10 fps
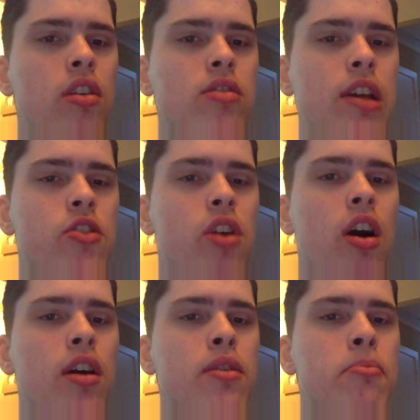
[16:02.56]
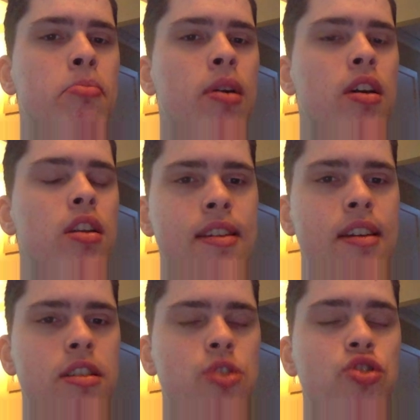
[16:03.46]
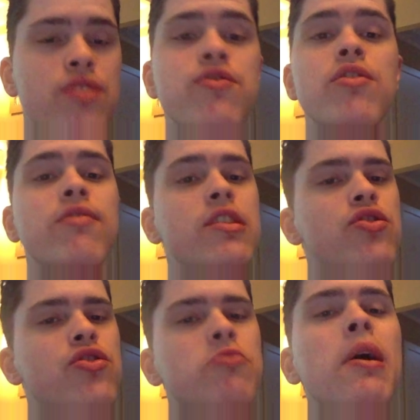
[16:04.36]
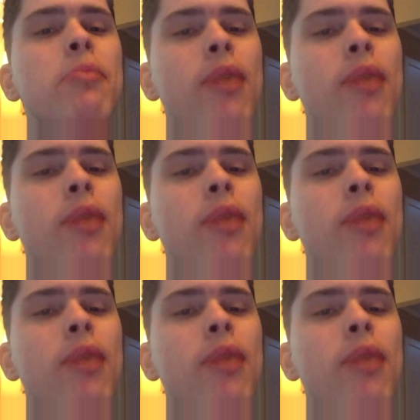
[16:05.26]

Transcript: later on, but he does adjust for inflation, so my